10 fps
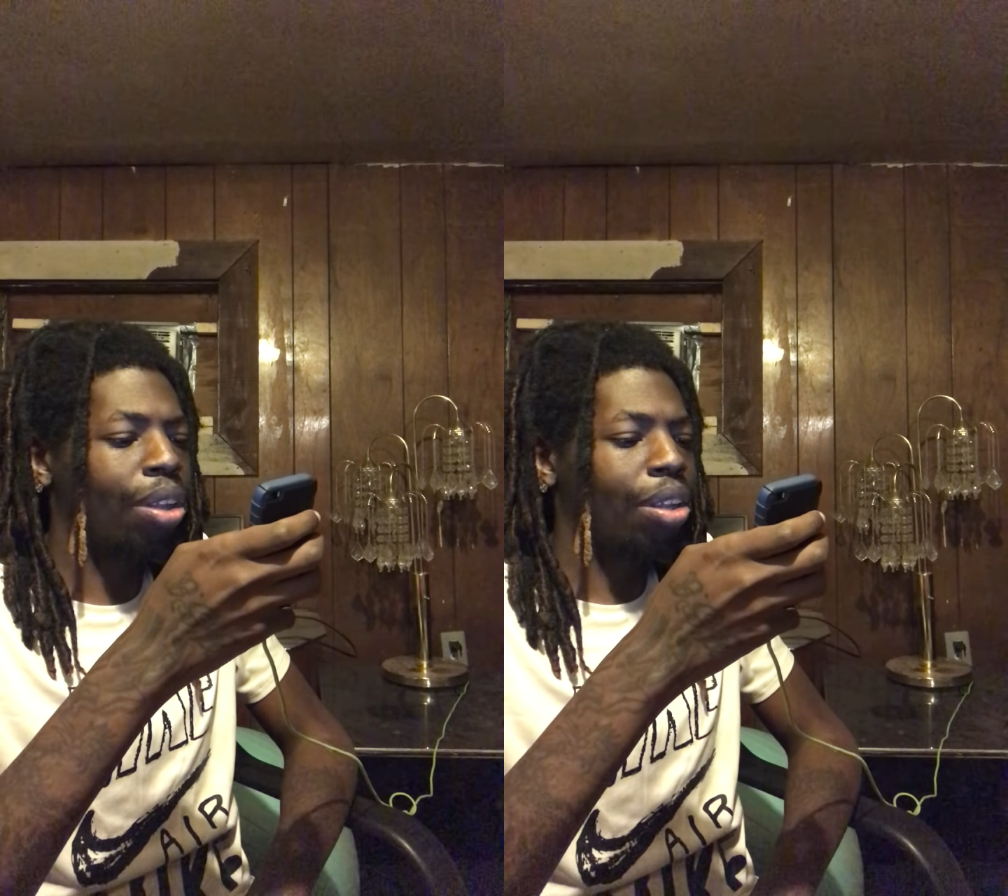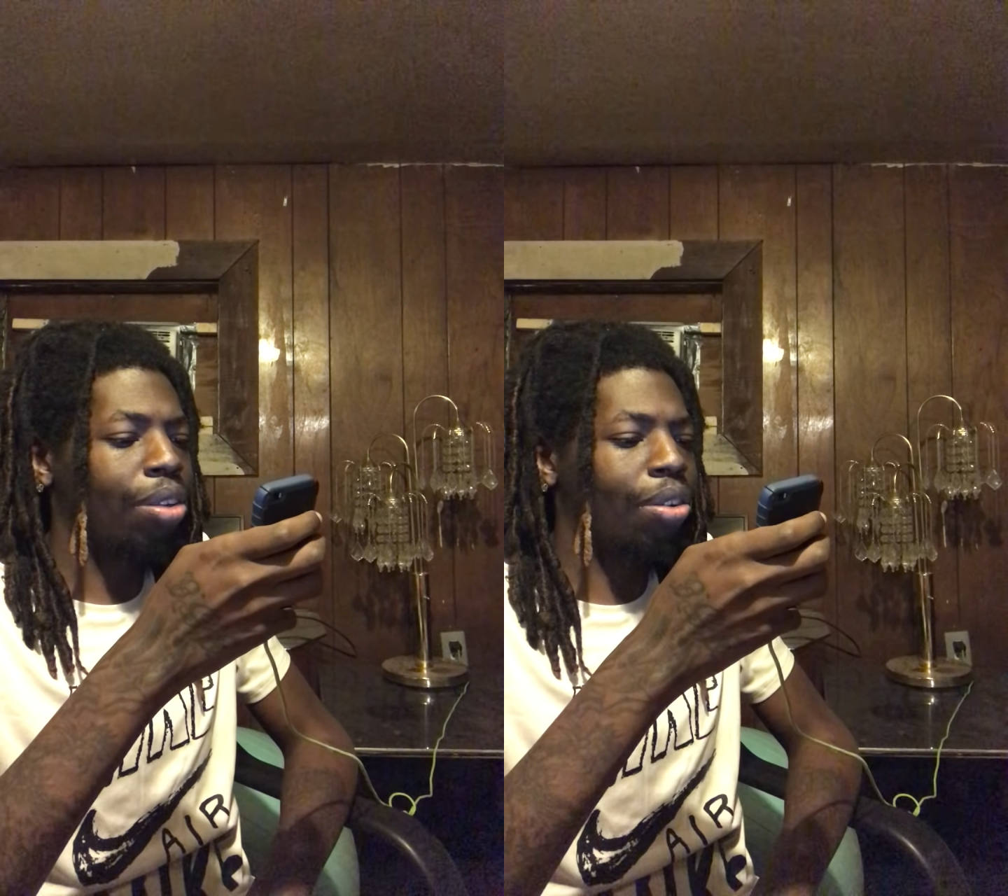
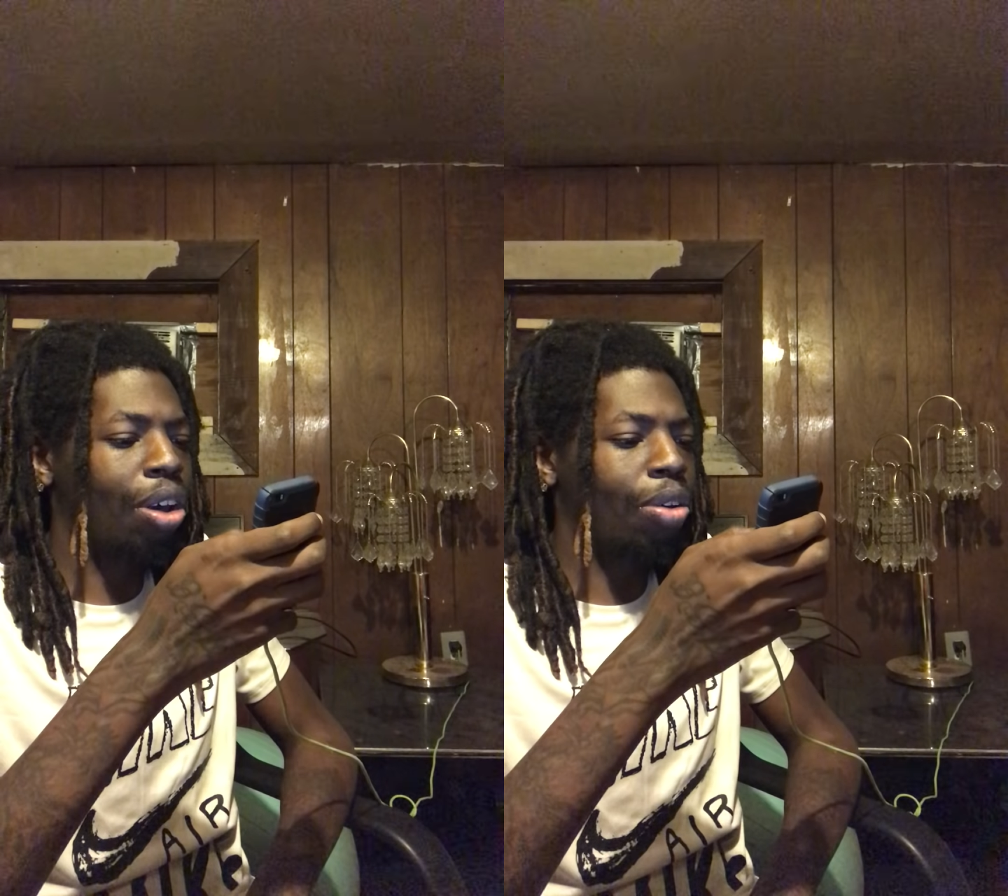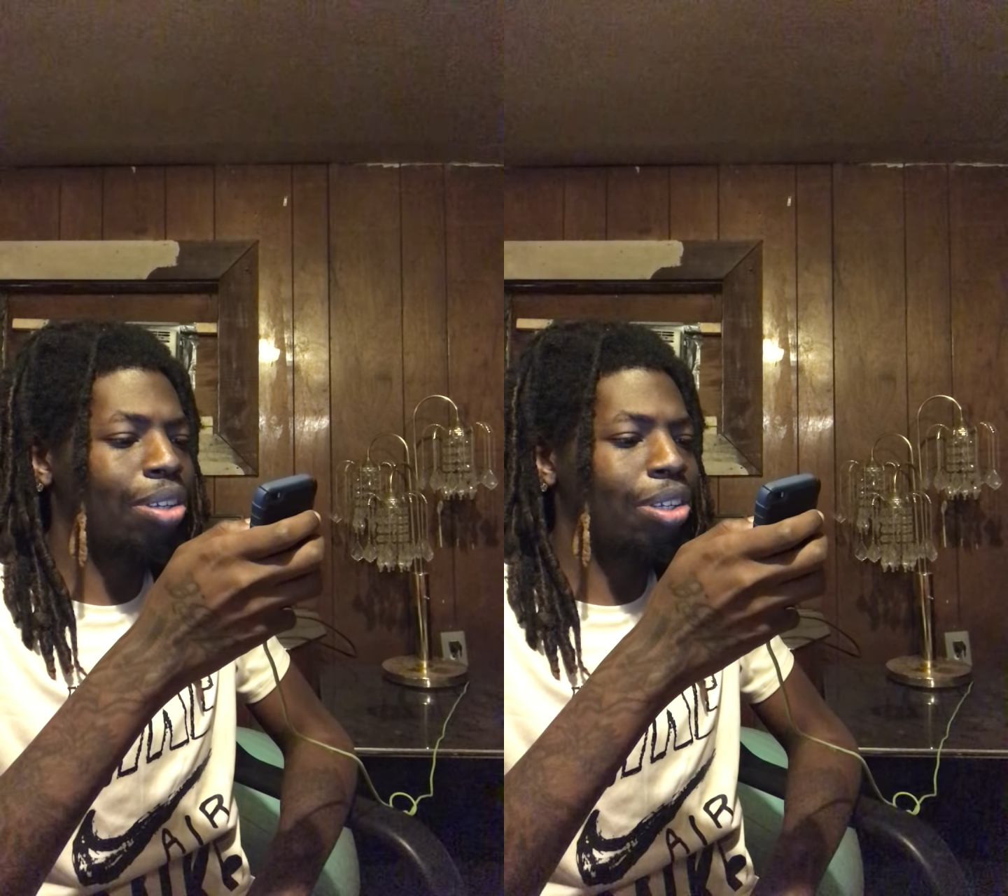
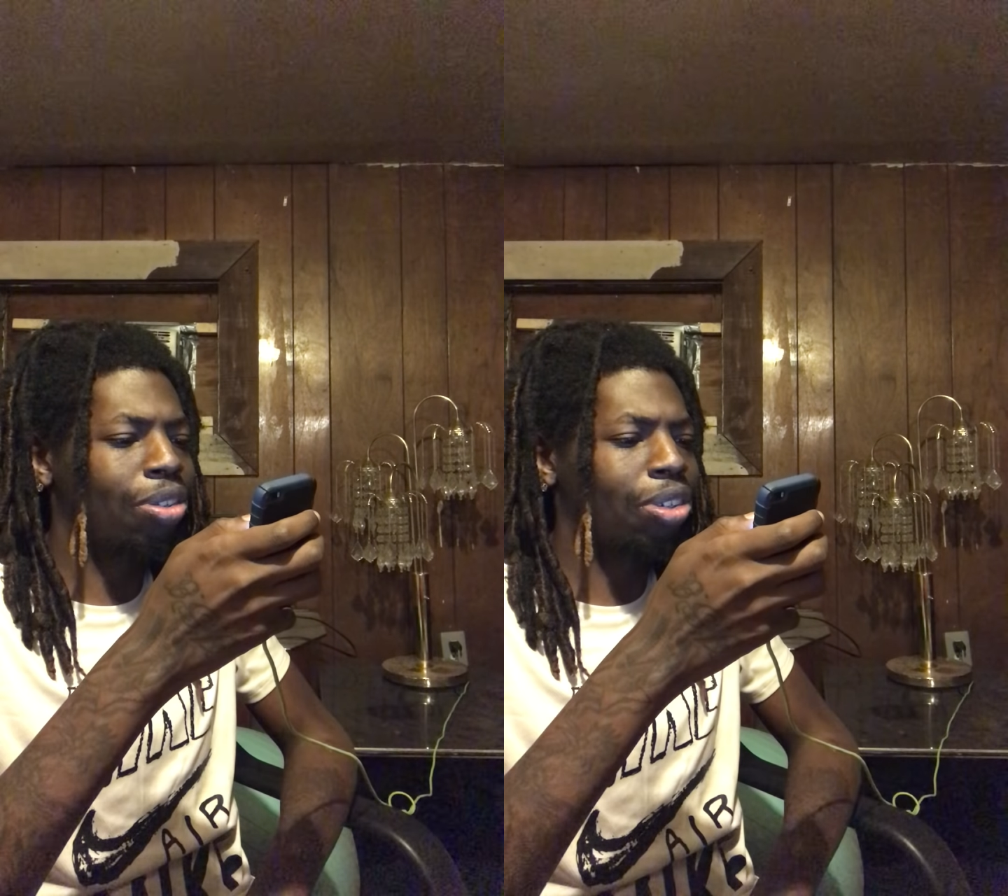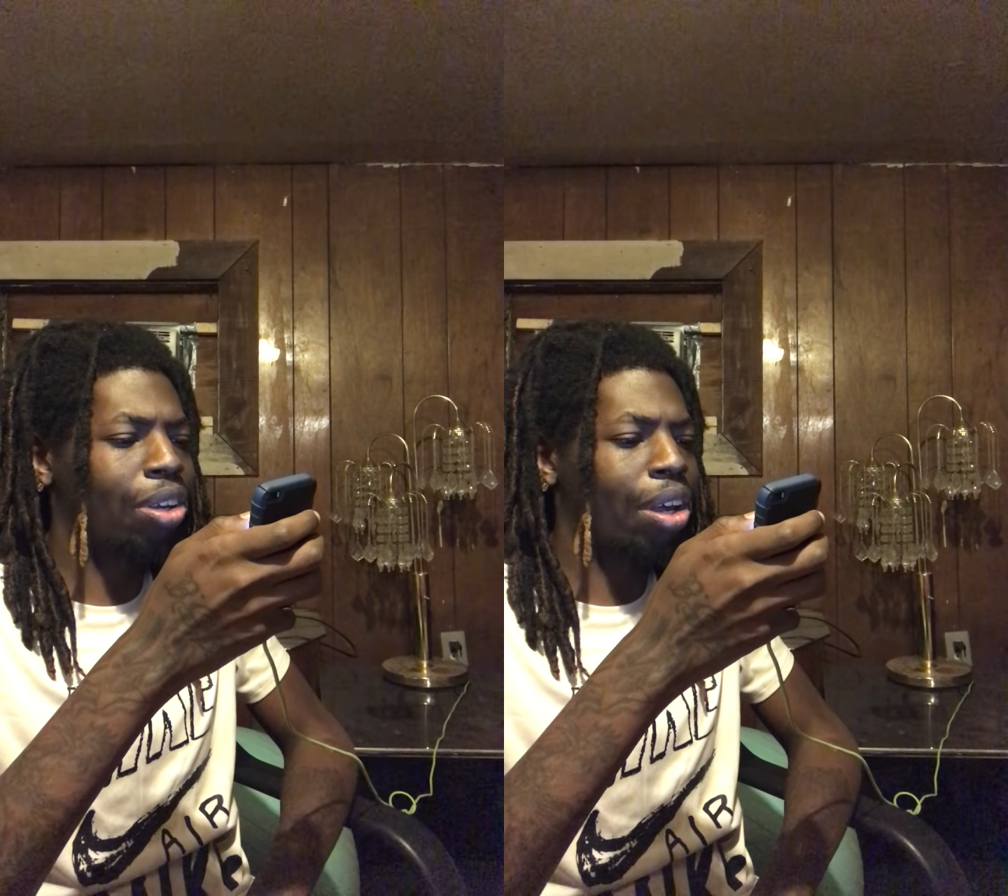
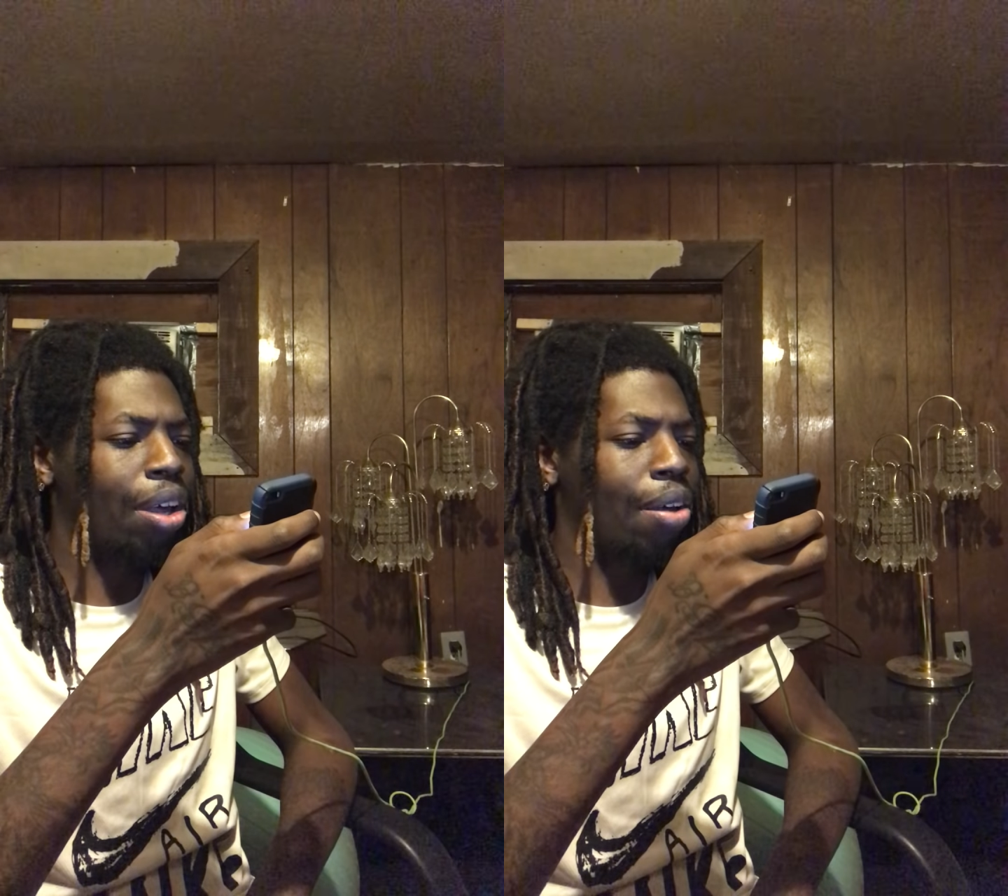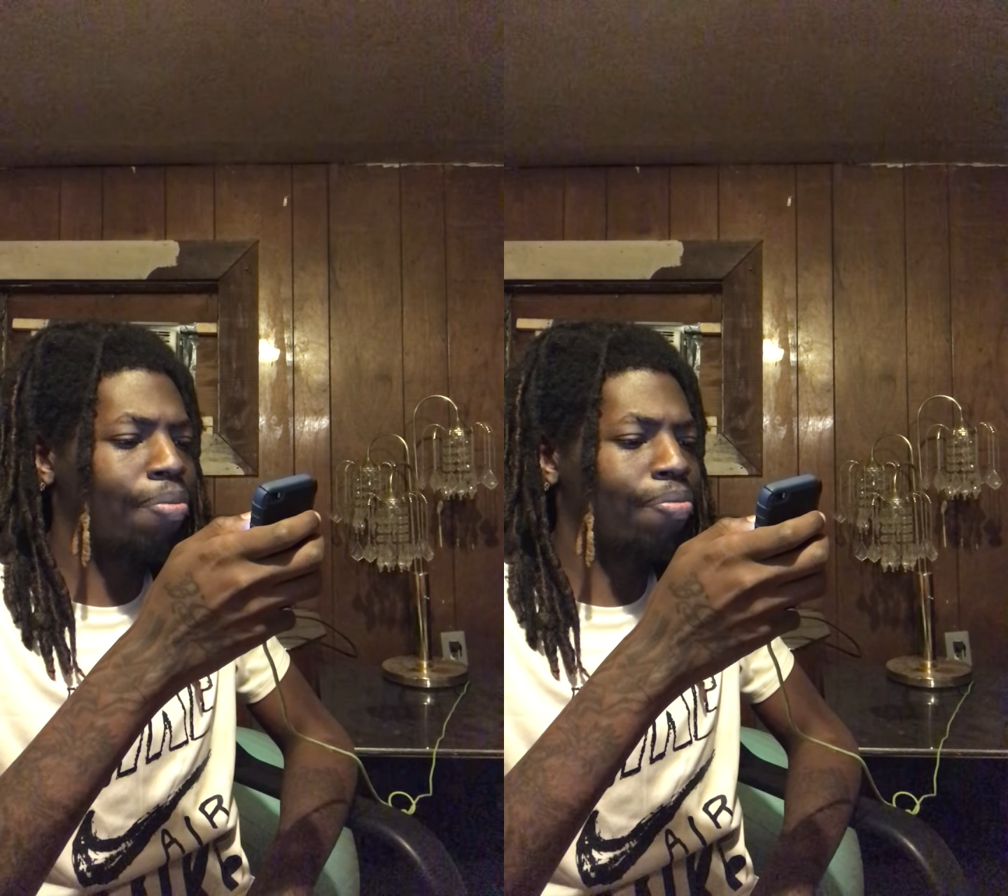it's I